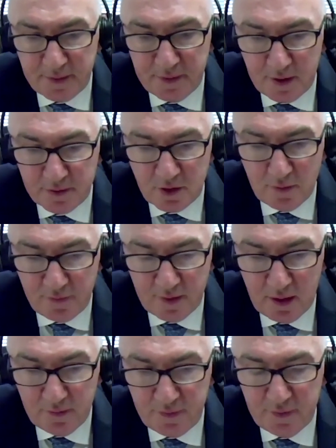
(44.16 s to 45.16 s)
They're tough
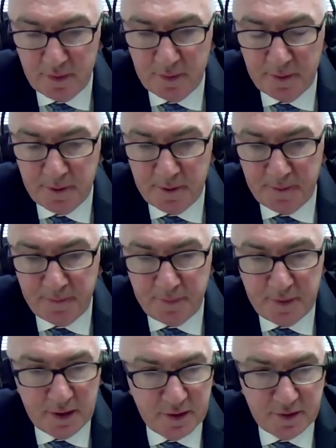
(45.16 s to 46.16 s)
enough.
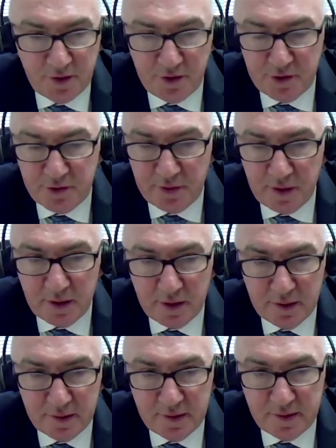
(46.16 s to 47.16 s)
Then the surgery
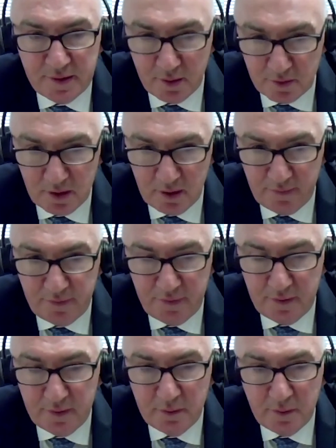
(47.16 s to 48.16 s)
is so
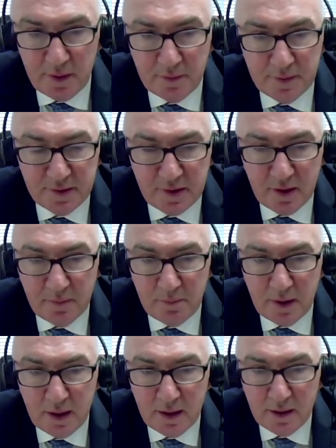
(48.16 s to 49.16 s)
tough, whether it's done
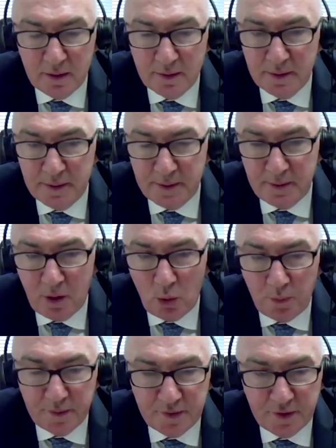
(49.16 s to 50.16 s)
by
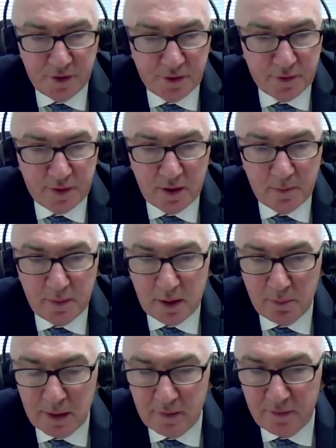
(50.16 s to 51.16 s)
open surgery or
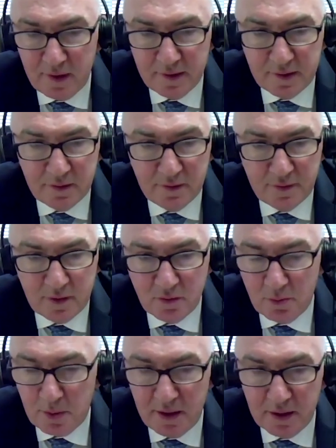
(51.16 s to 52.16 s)
minimally invasive or
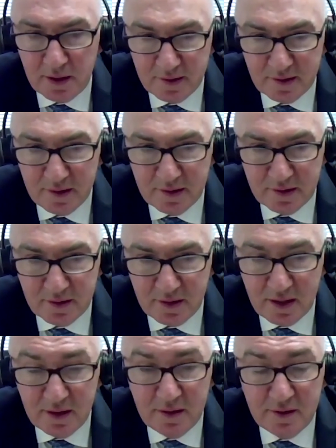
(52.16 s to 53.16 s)
robotic assist. It
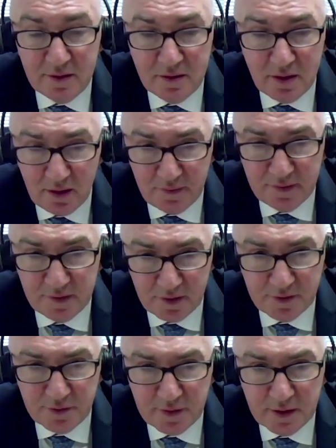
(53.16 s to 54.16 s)
is tough
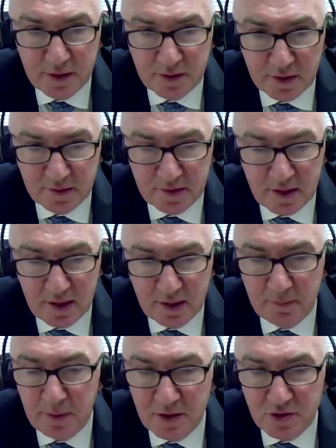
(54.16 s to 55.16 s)
surgery, and it does
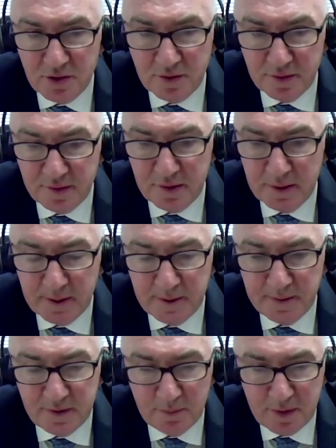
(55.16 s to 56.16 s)
take patients
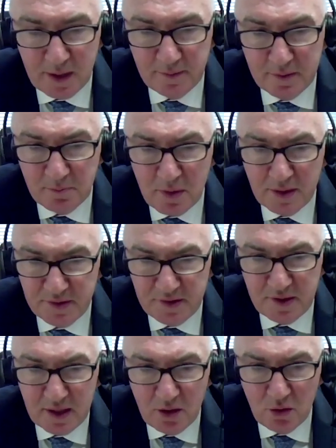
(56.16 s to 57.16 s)
sometimes months
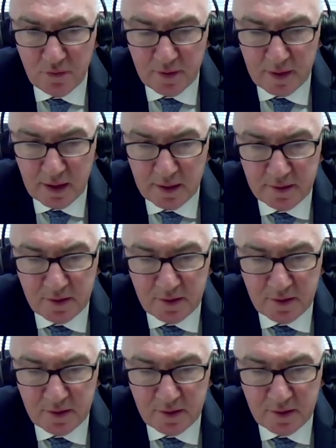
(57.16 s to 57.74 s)
to get over that.